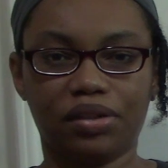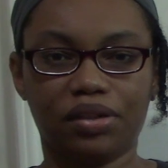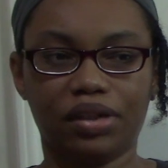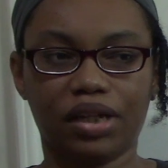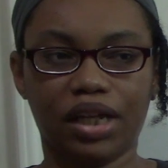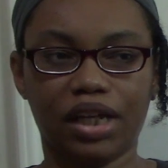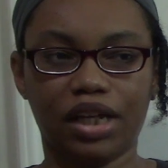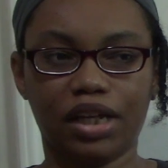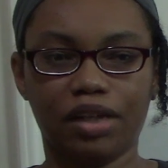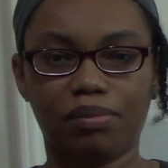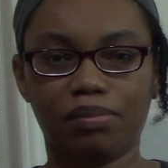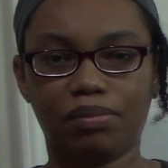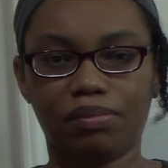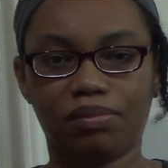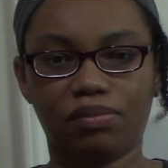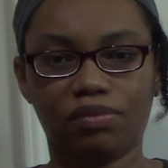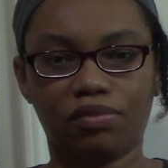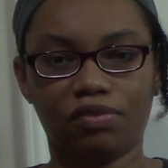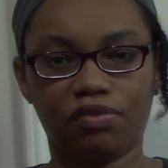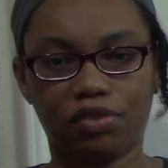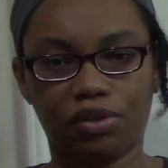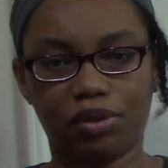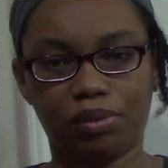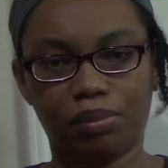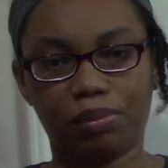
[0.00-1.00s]
name
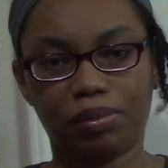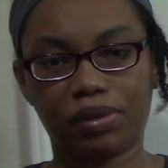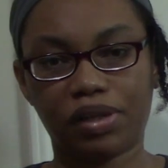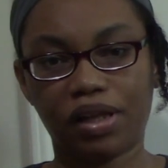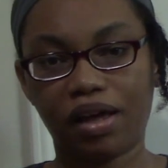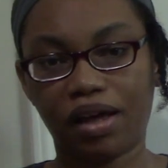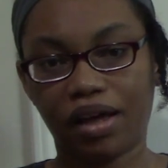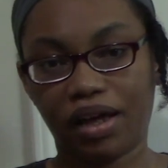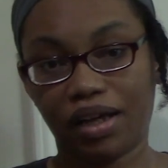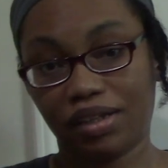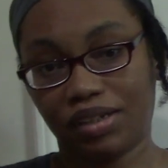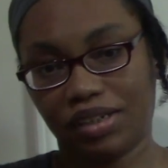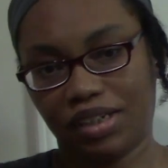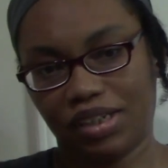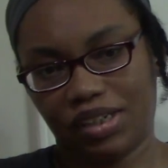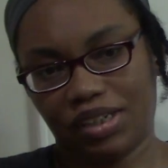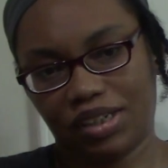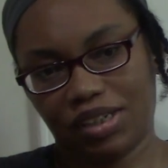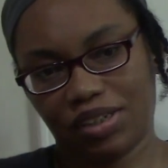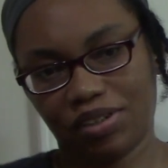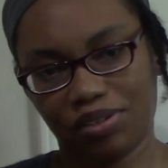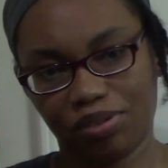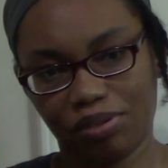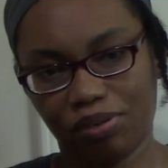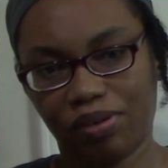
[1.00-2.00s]
for plot is
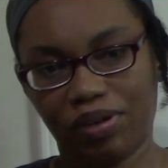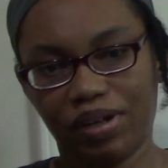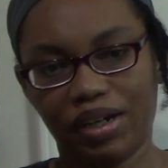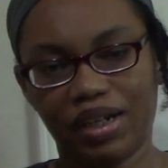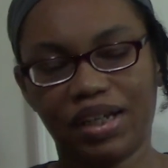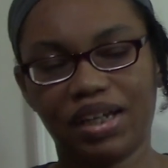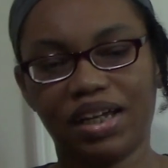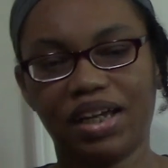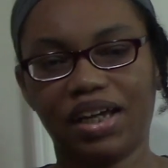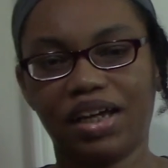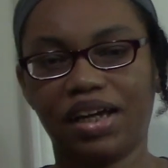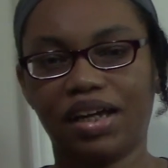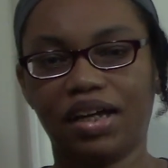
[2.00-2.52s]
story.